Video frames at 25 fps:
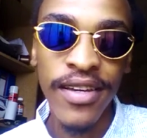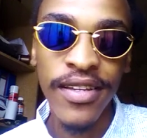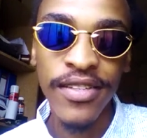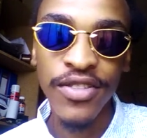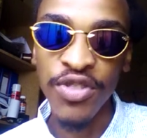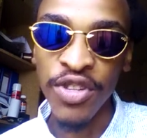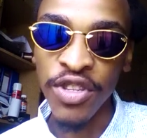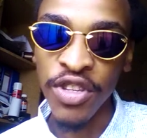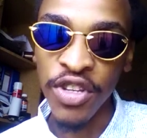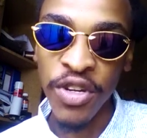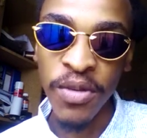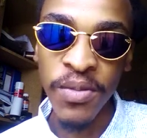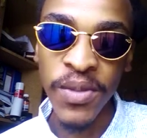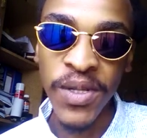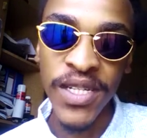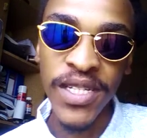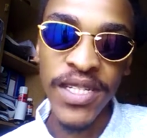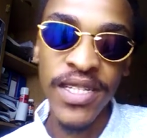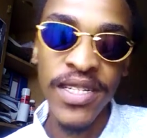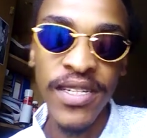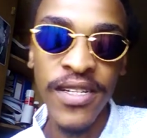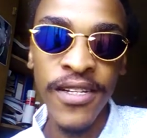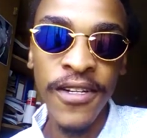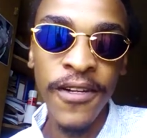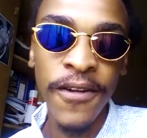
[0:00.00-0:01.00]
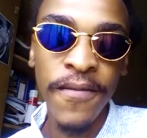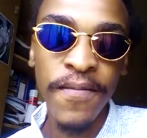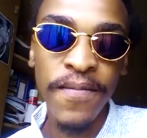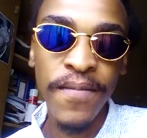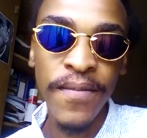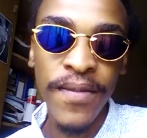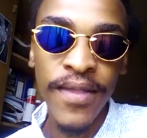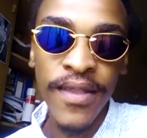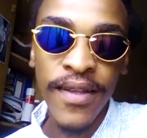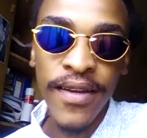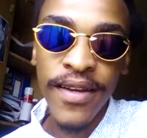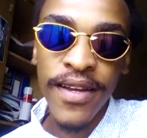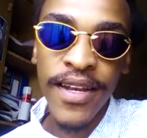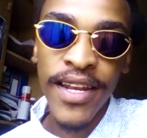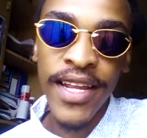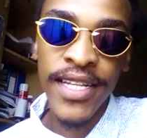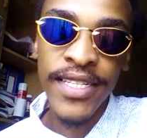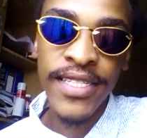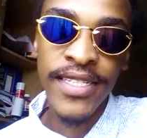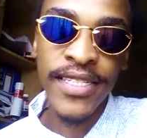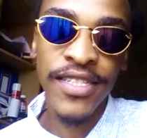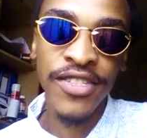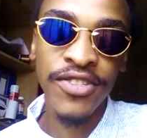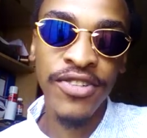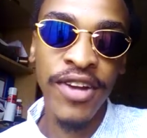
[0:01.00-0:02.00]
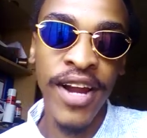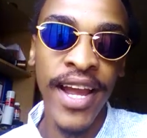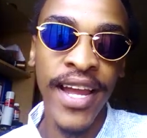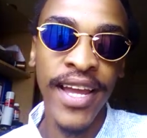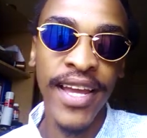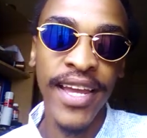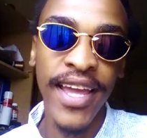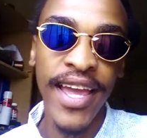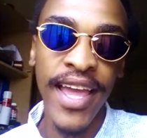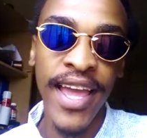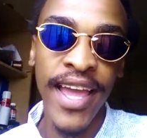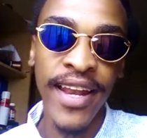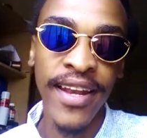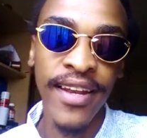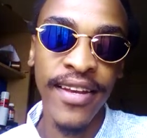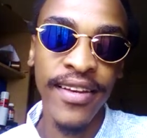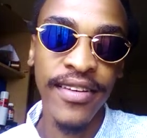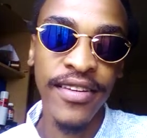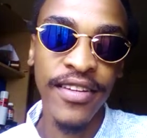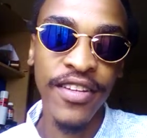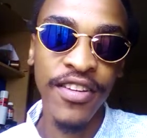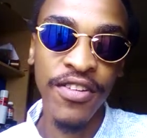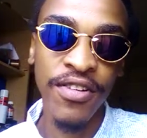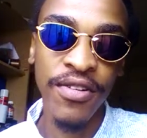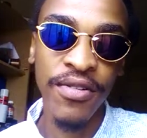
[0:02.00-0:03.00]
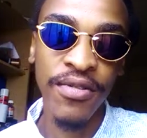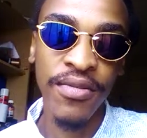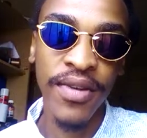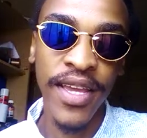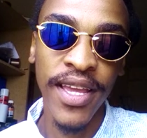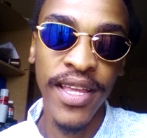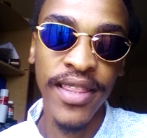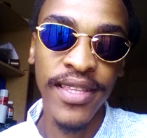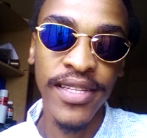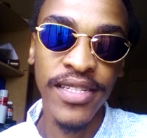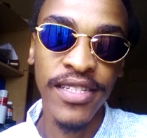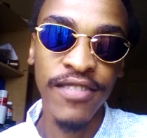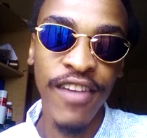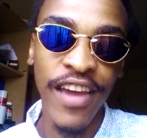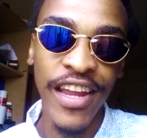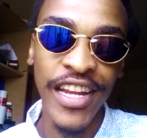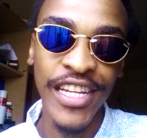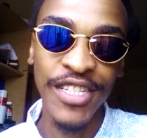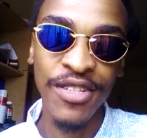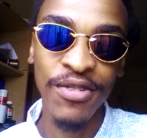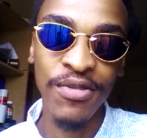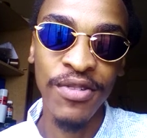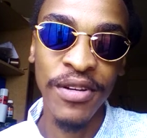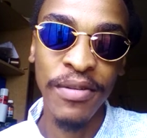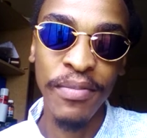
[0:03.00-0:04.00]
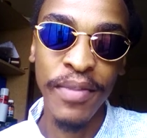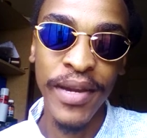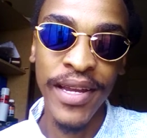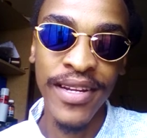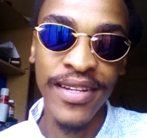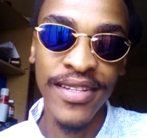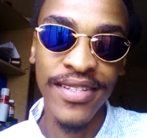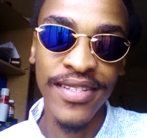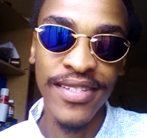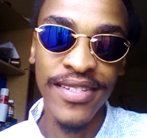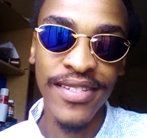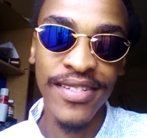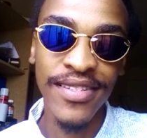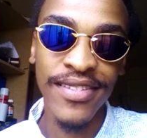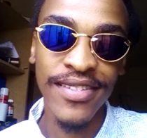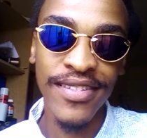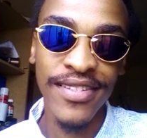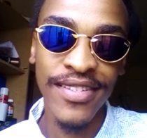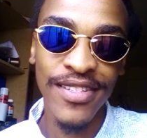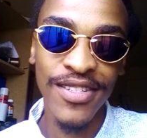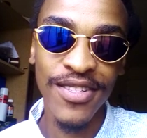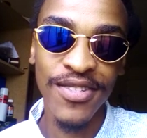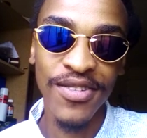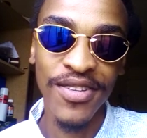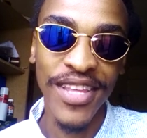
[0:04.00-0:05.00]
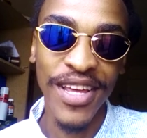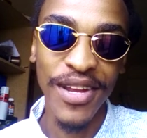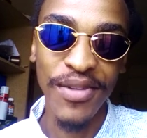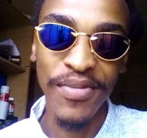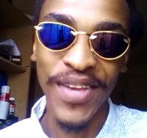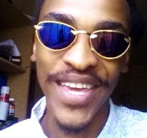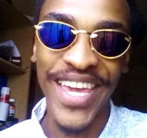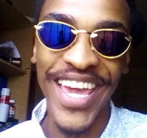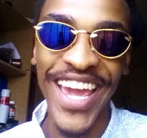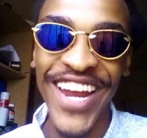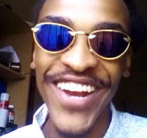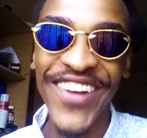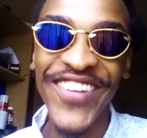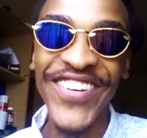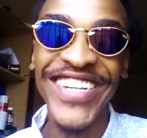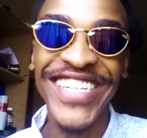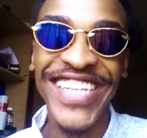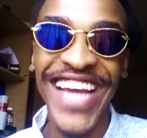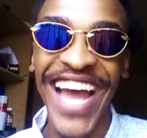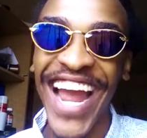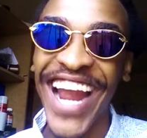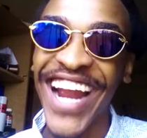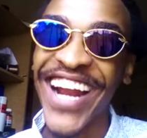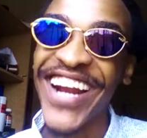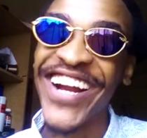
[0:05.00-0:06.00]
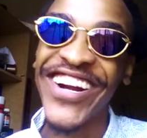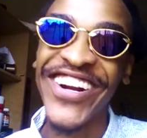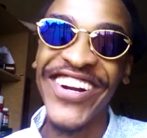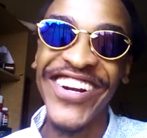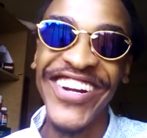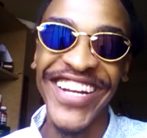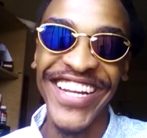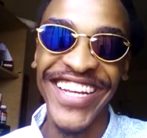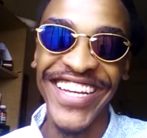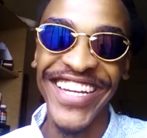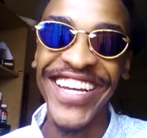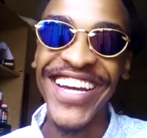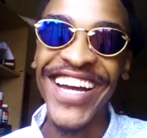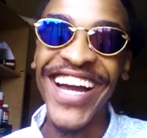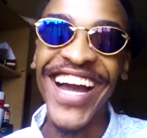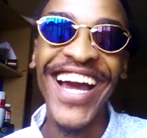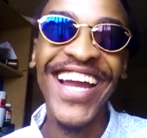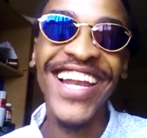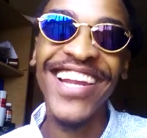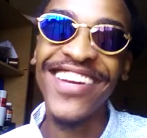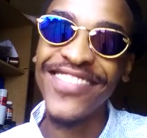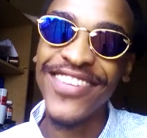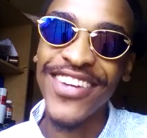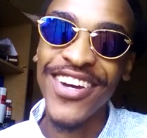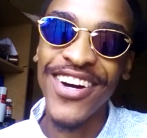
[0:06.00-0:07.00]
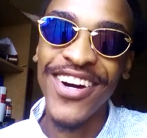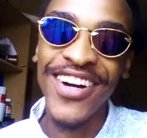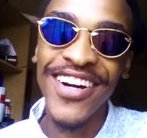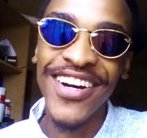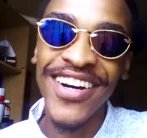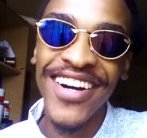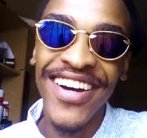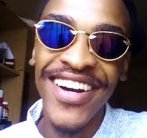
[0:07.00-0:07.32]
Join the community. Let's try and, get this financial independence so that we can retire early. I love y'all.